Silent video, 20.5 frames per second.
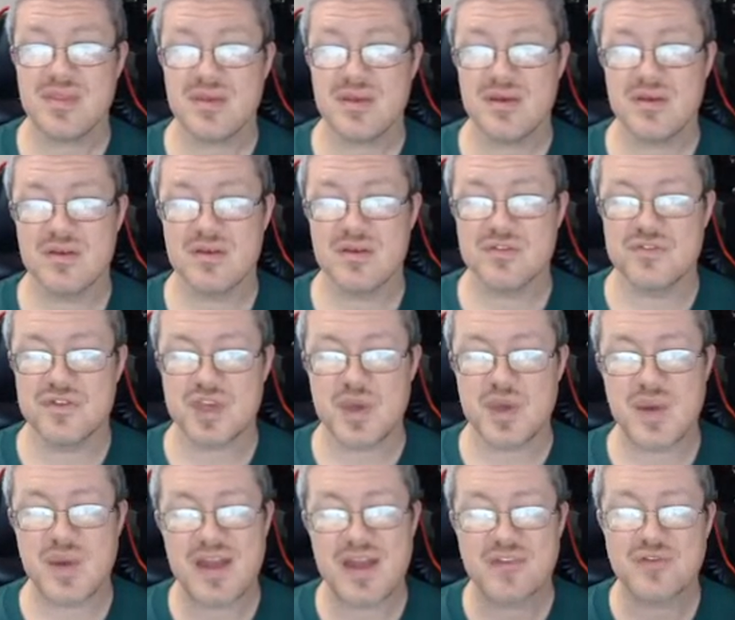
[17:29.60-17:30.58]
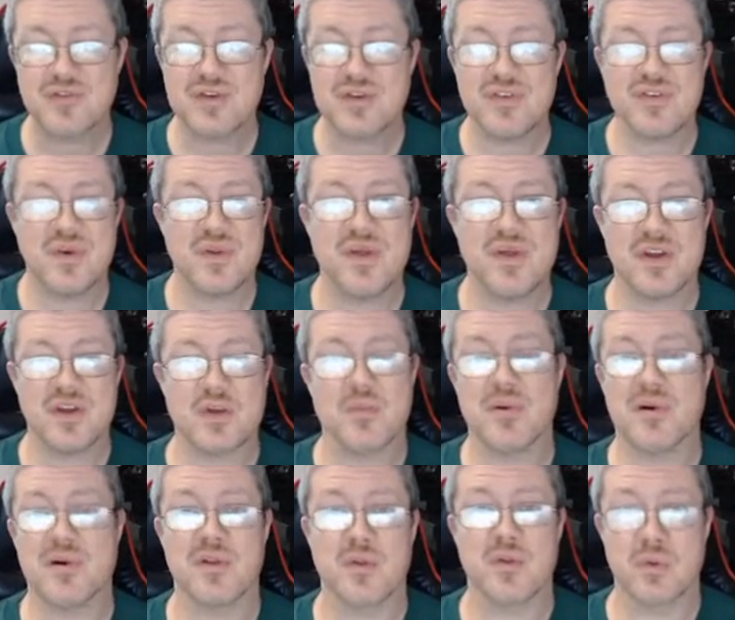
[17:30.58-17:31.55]
As you actually feel like you're
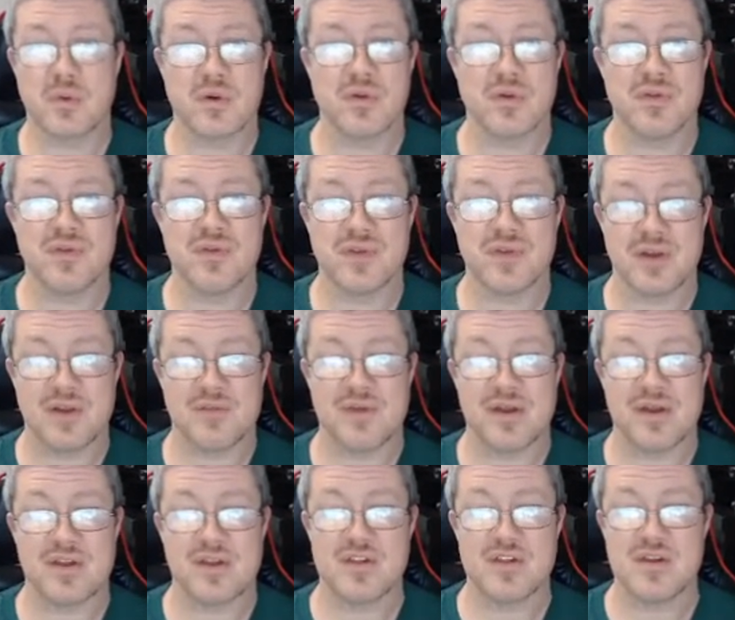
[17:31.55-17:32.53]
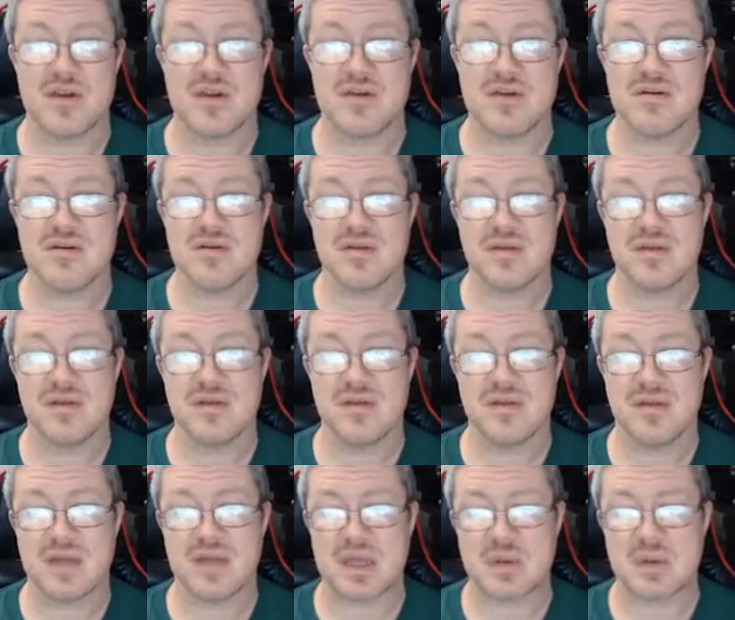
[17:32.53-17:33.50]
part of the world in Final Fantasy.
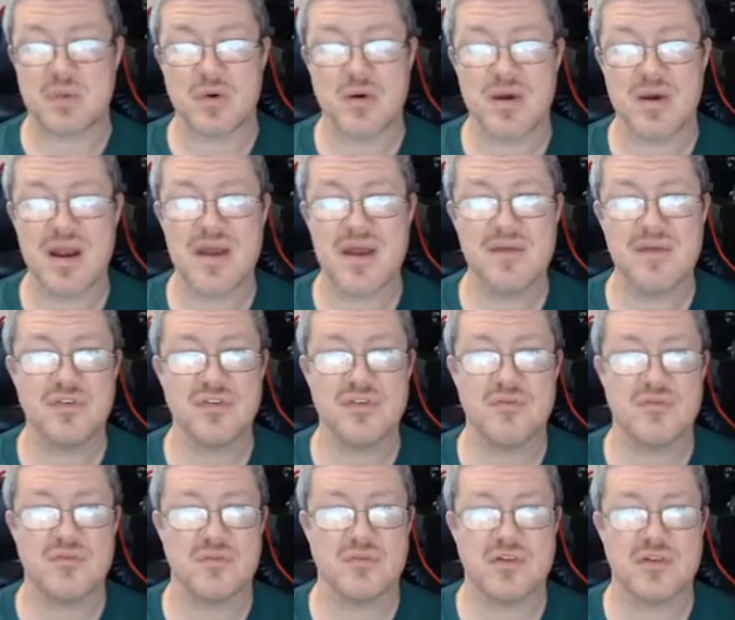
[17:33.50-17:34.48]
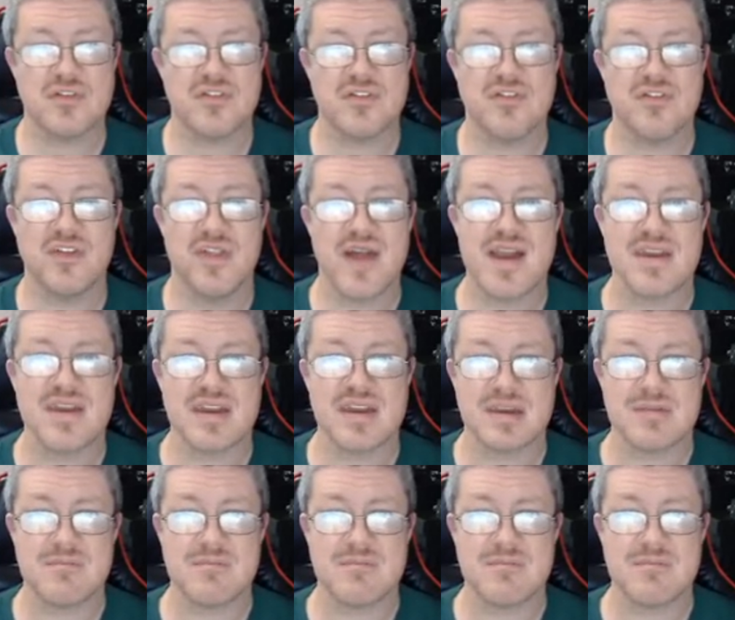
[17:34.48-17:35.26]
In Warcraft, you're just a lackey.